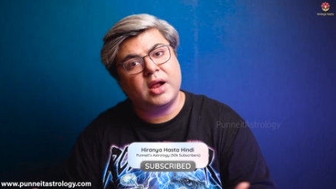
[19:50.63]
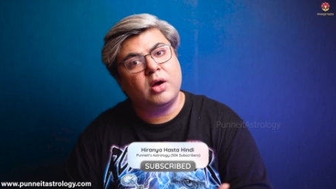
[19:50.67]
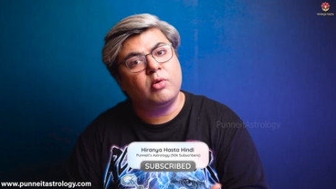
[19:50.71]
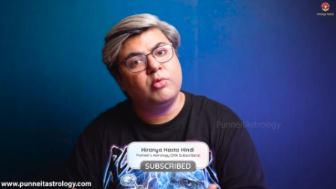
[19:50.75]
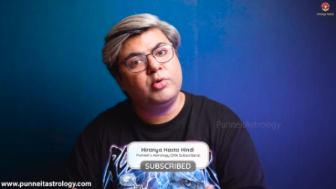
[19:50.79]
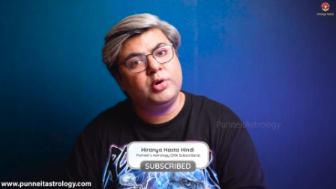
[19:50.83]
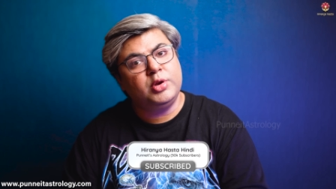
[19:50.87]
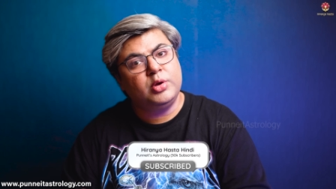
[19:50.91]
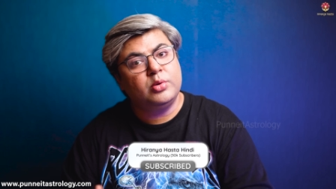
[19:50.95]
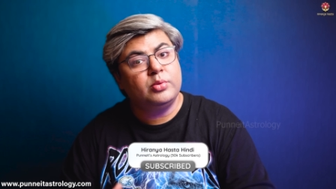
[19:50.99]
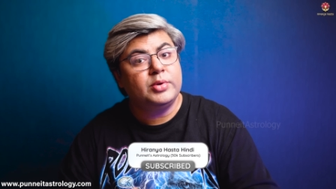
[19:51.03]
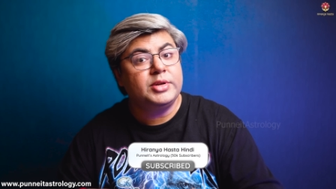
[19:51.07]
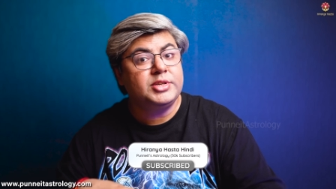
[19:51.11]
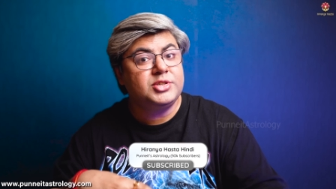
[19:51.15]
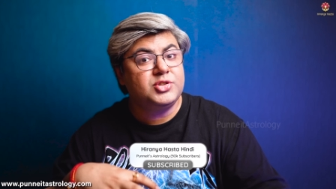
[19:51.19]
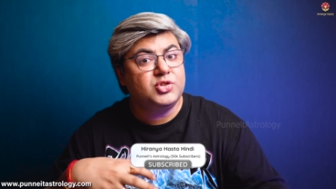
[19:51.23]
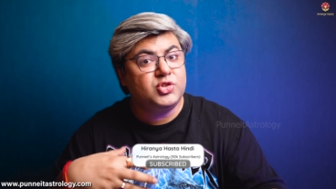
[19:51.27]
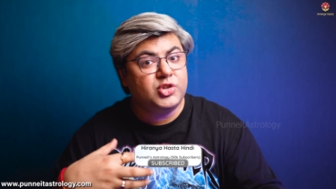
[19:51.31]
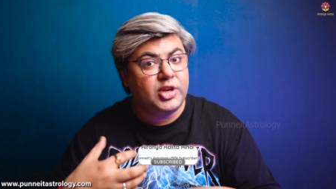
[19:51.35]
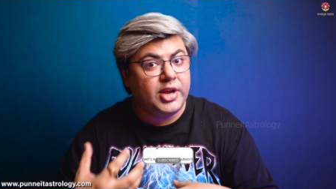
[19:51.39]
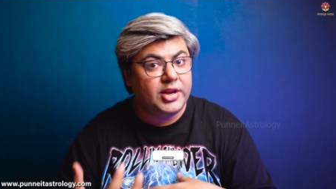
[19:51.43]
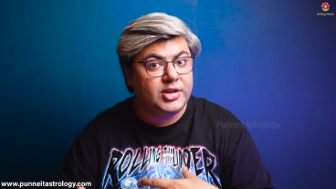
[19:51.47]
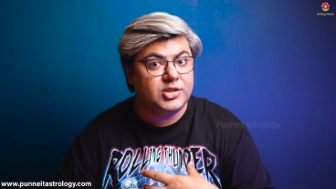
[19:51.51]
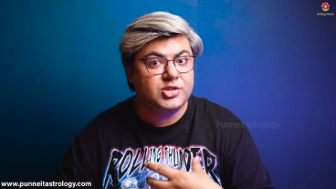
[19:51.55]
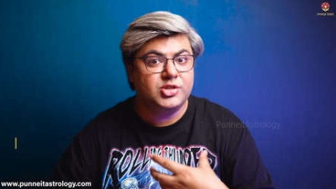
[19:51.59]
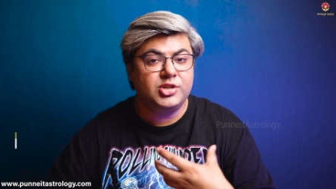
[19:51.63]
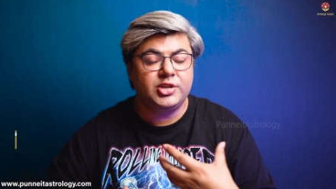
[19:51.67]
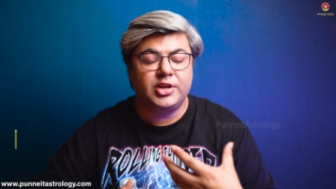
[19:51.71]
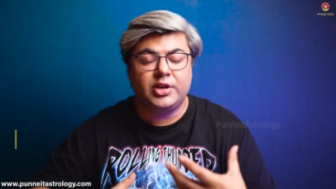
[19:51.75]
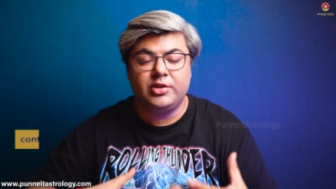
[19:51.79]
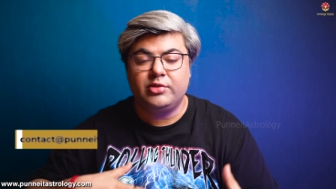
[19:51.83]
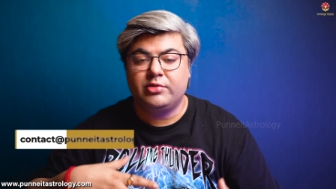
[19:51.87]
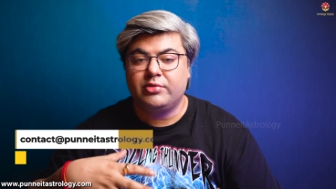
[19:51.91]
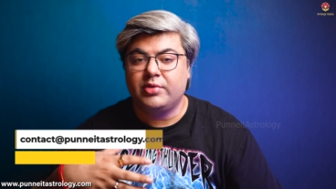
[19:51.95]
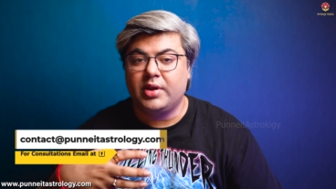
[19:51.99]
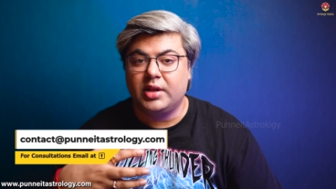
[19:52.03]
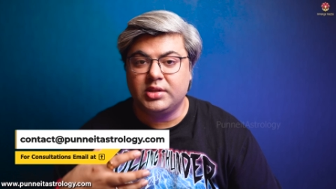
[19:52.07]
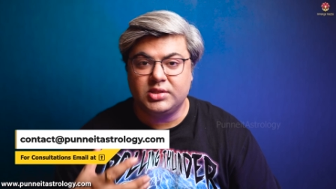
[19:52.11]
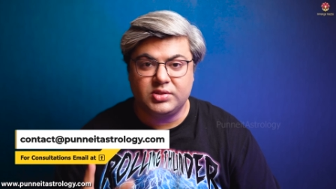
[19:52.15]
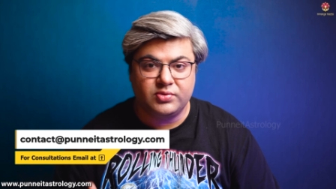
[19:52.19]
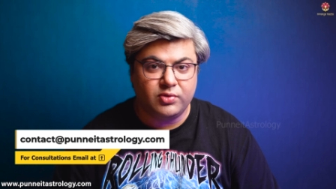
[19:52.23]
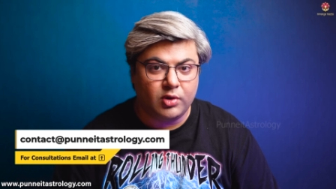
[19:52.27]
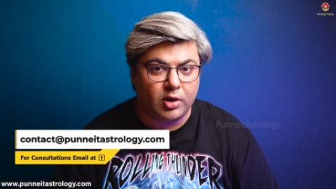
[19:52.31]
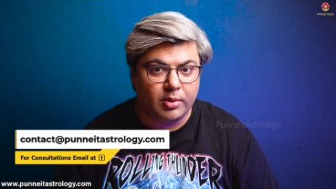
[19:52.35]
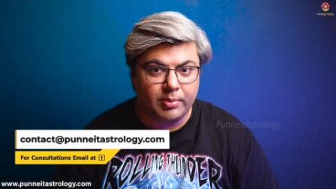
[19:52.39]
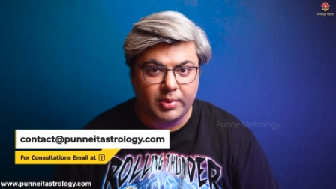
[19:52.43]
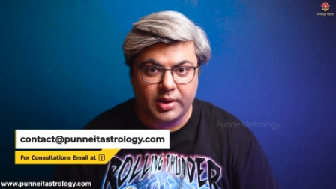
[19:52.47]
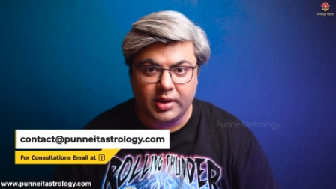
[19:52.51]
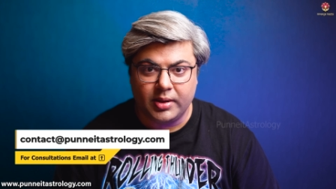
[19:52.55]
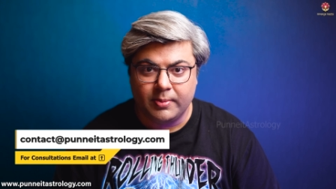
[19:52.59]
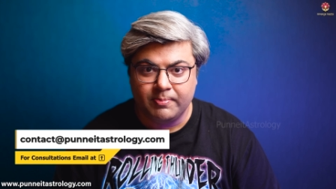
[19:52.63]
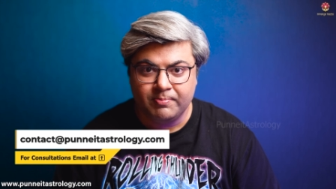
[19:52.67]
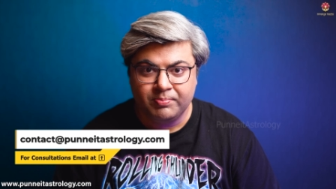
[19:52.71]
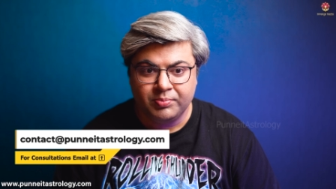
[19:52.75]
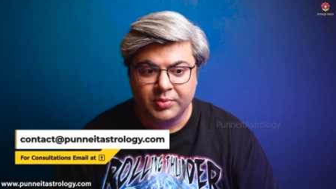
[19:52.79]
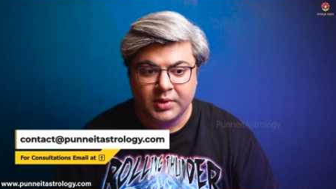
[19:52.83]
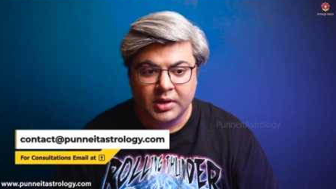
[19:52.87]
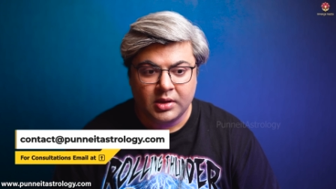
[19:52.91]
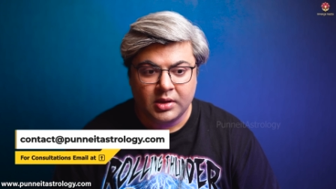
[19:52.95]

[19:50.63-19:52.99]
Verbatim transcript: around you is changing and transforming.